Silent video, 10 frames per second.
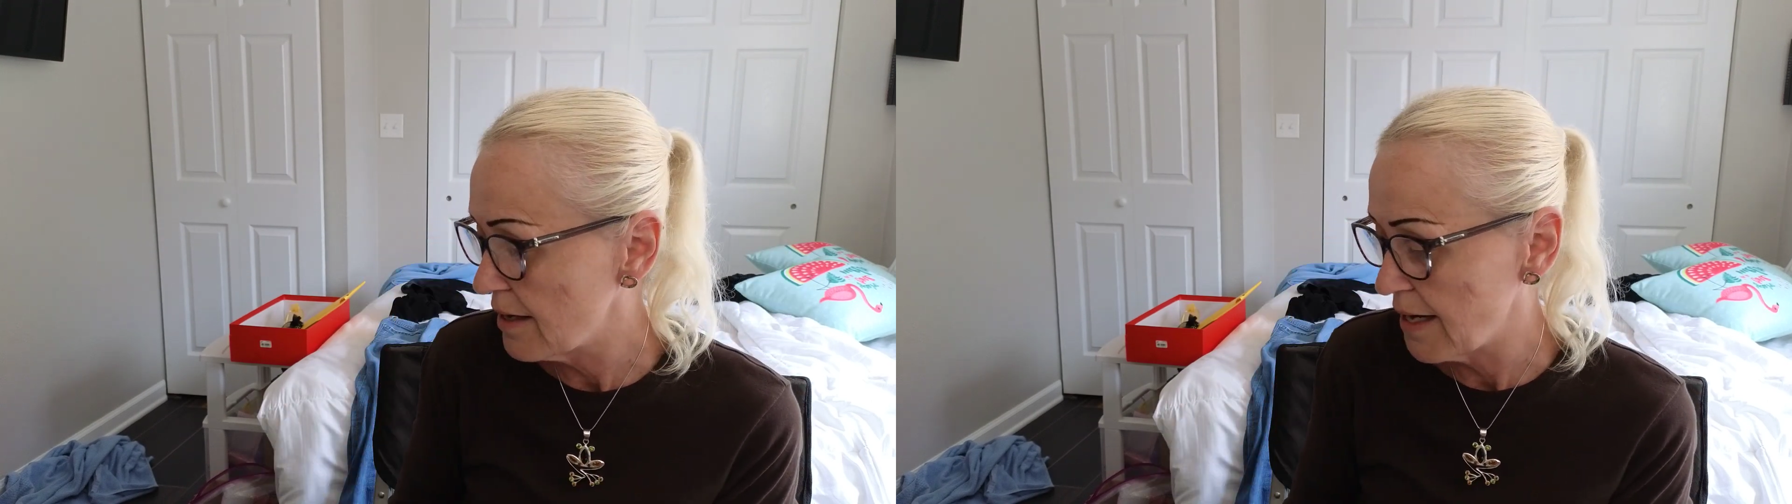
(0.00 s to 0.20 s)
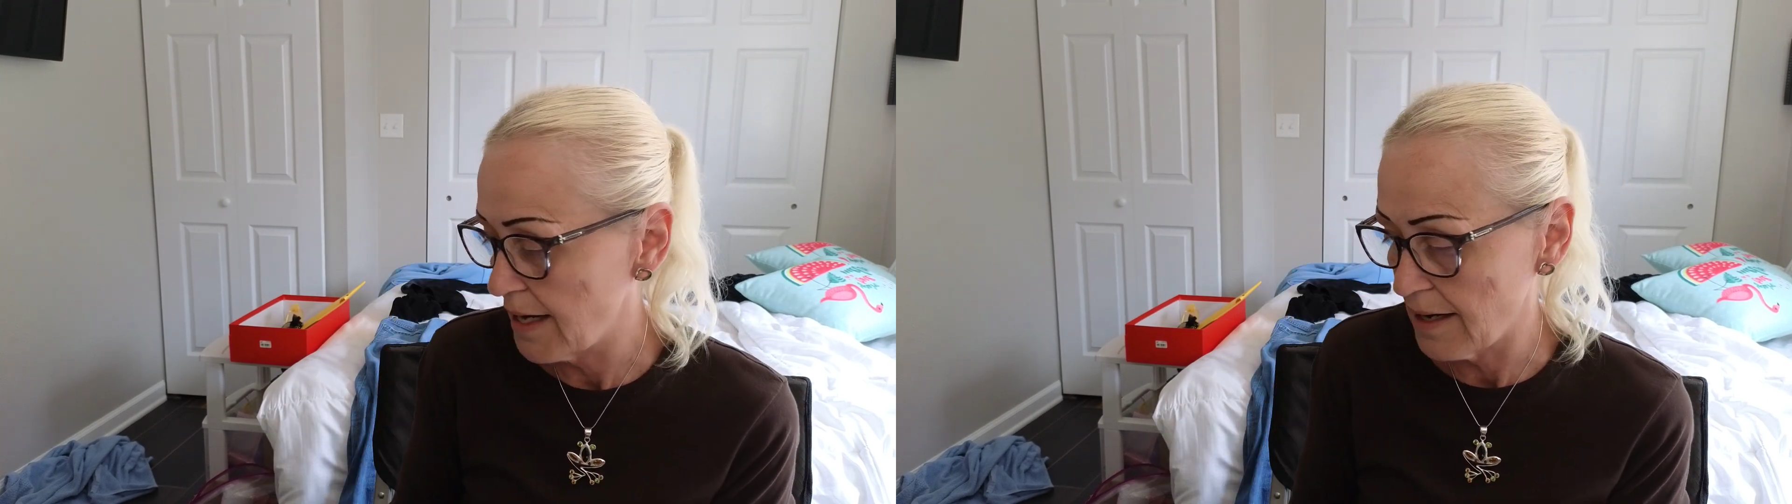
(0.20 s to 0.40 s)

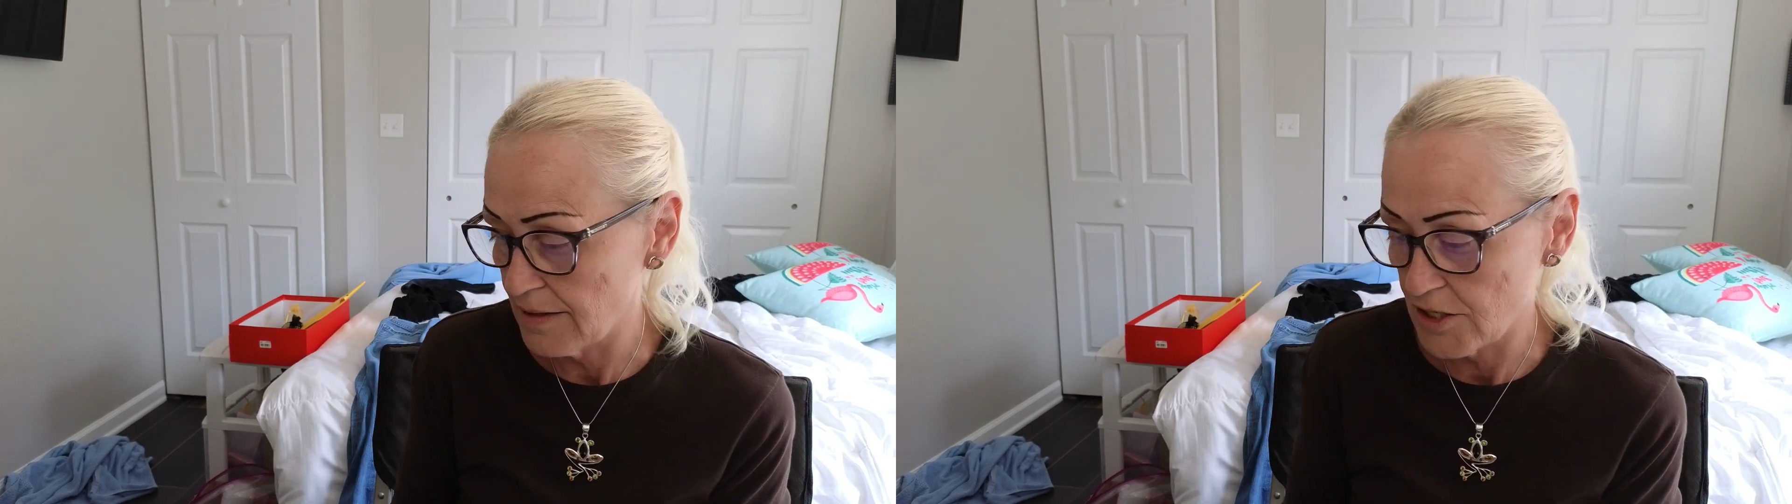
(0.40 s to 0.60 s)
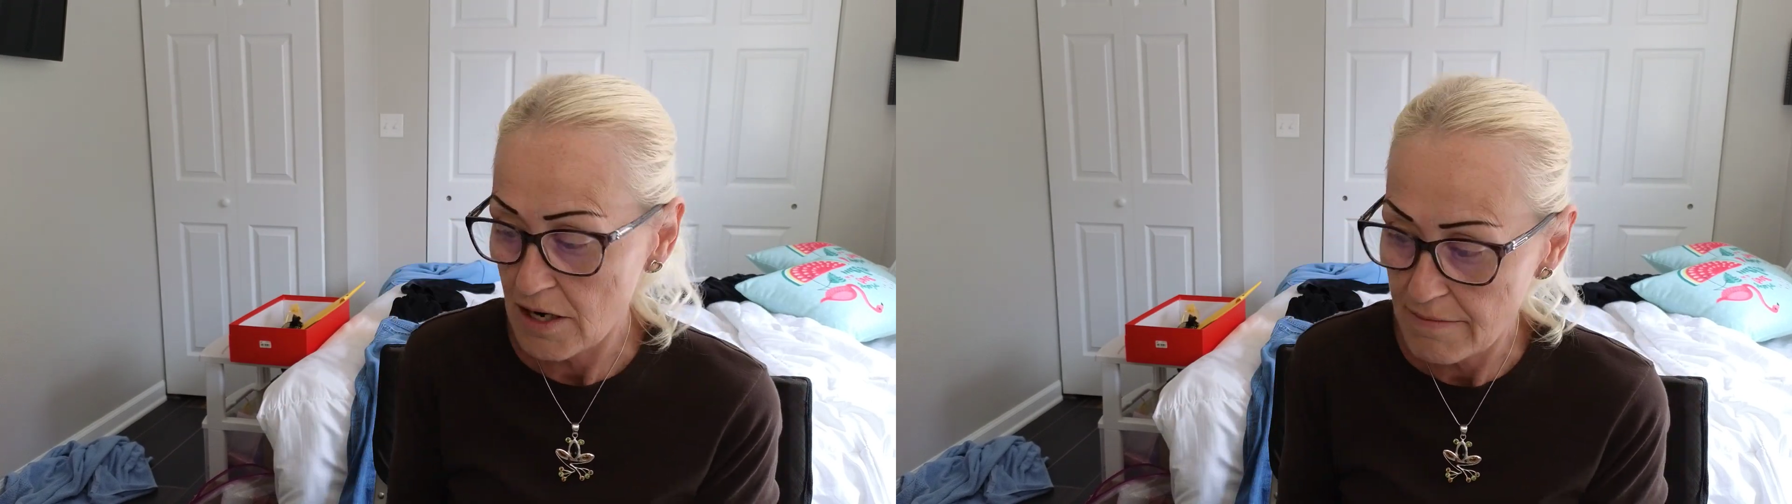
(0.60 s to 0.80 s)
and
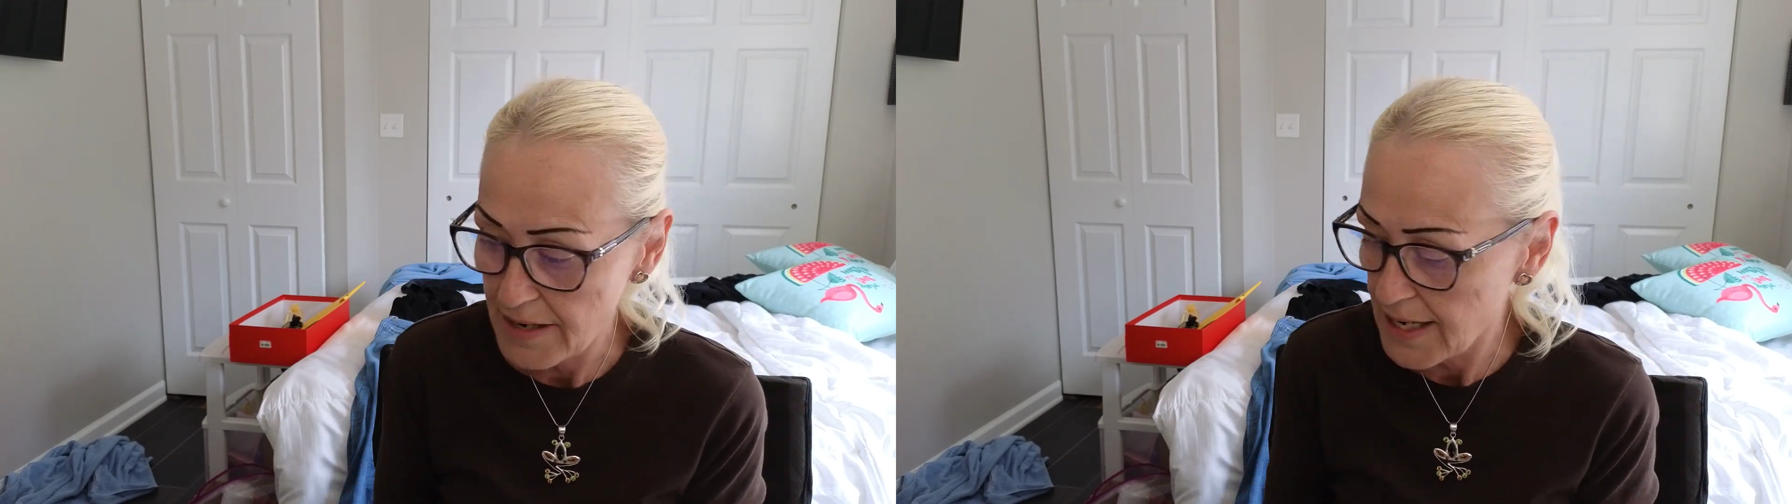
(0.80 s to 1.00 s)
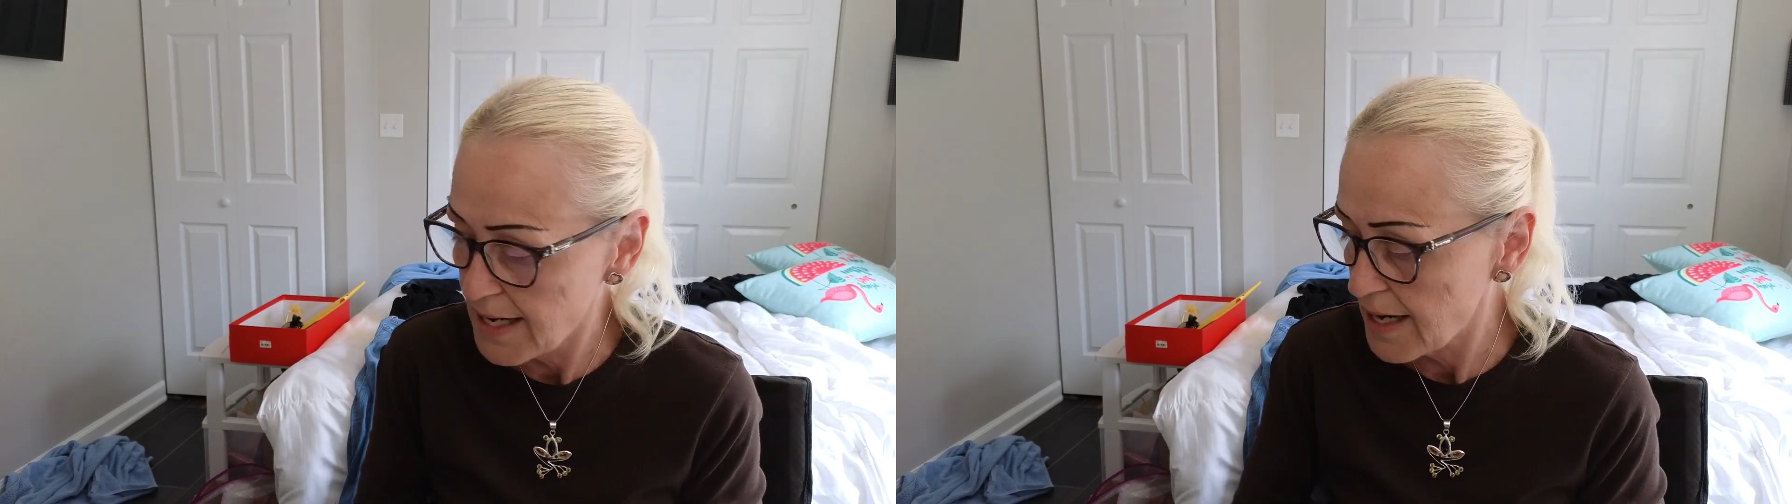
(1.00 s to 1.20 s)

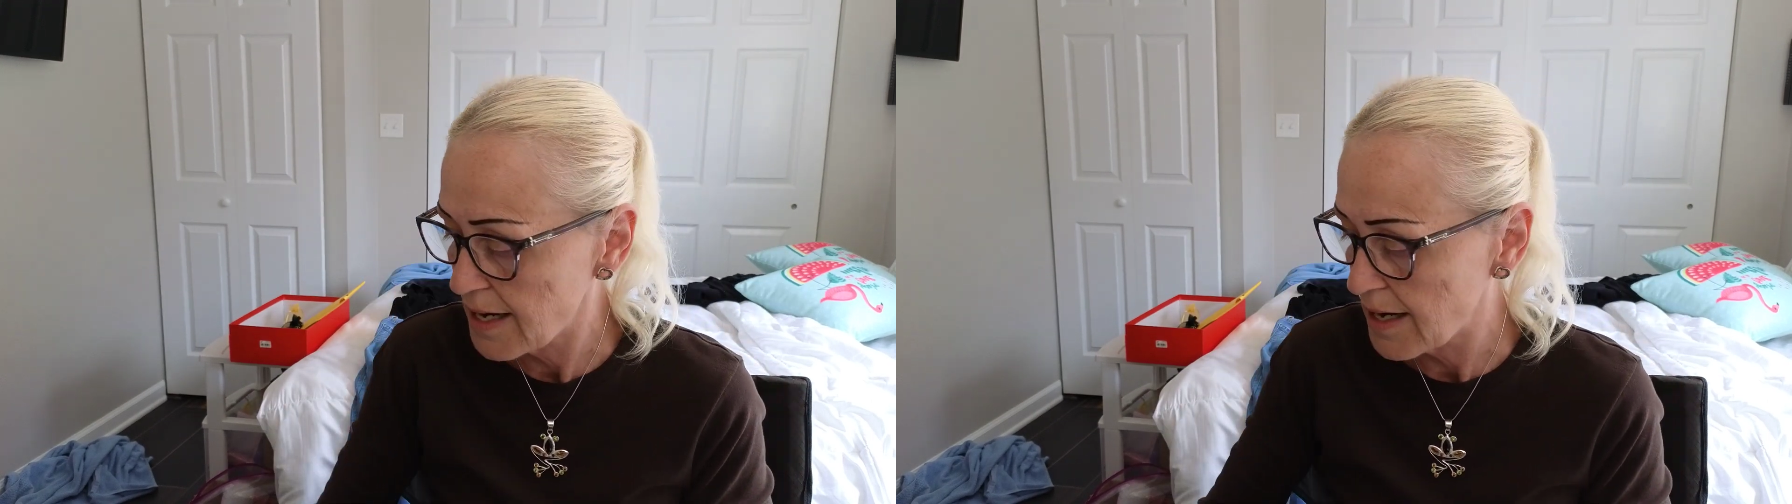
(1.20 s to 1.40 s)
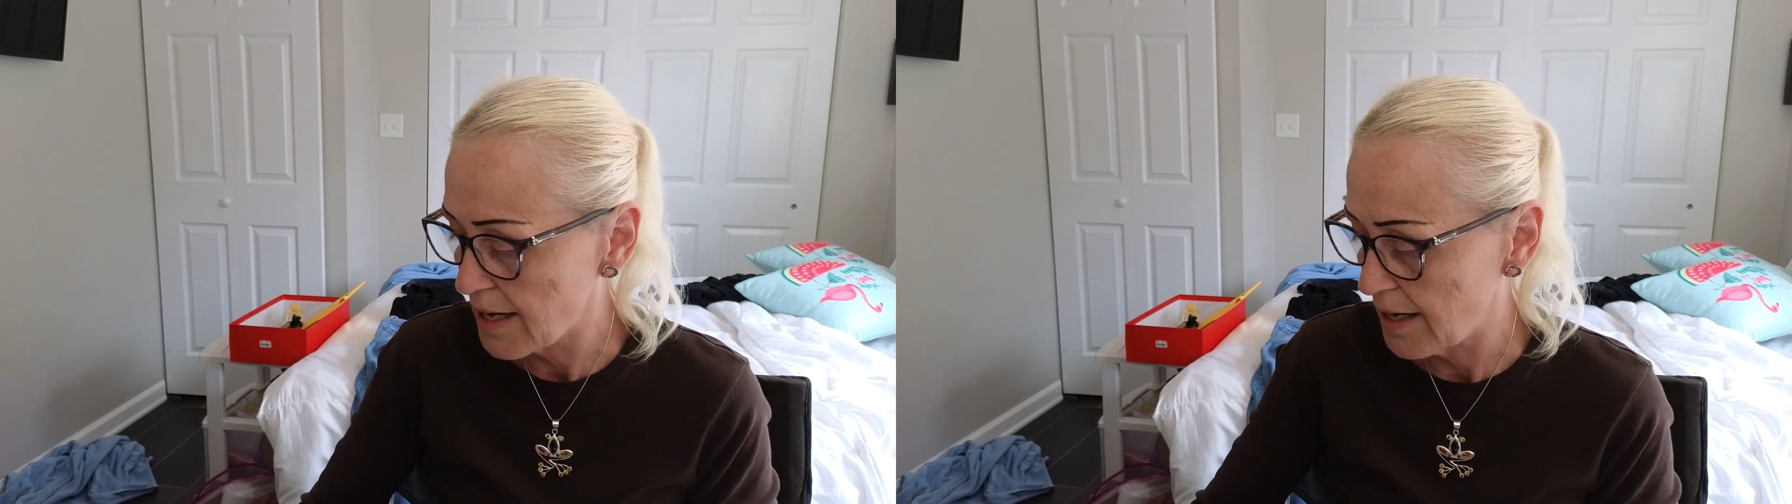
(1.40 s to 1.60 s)

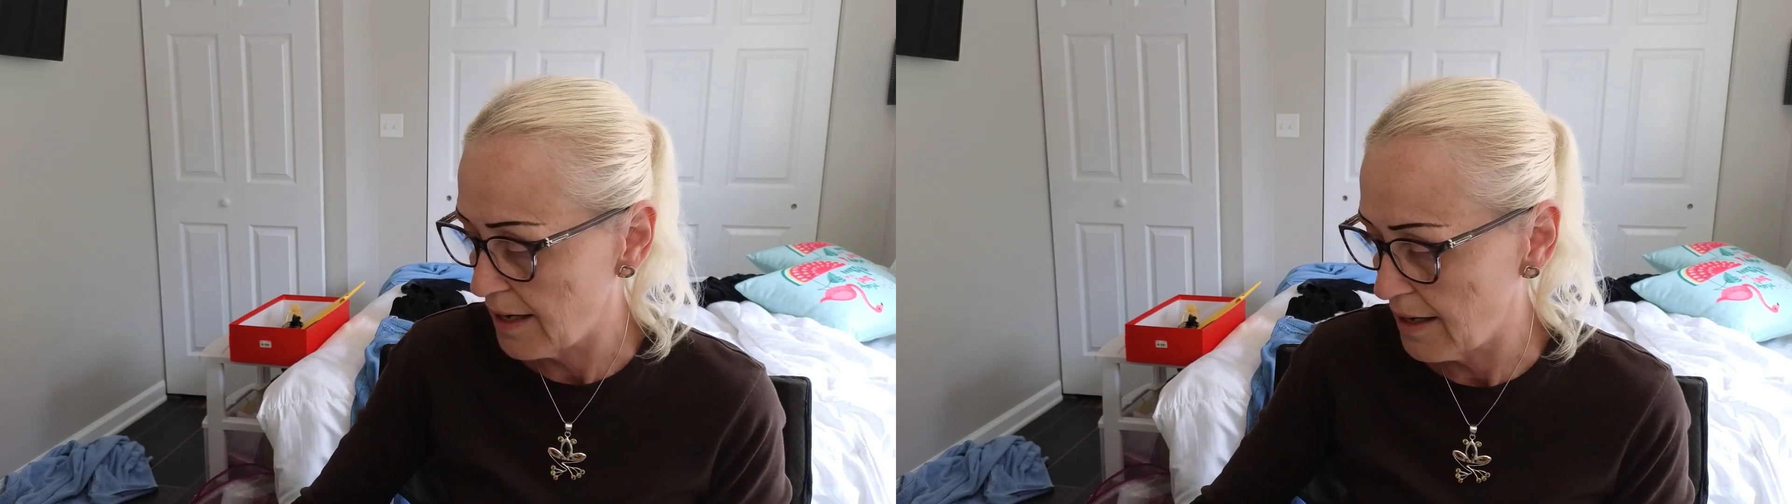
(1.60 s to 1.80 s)
Germany and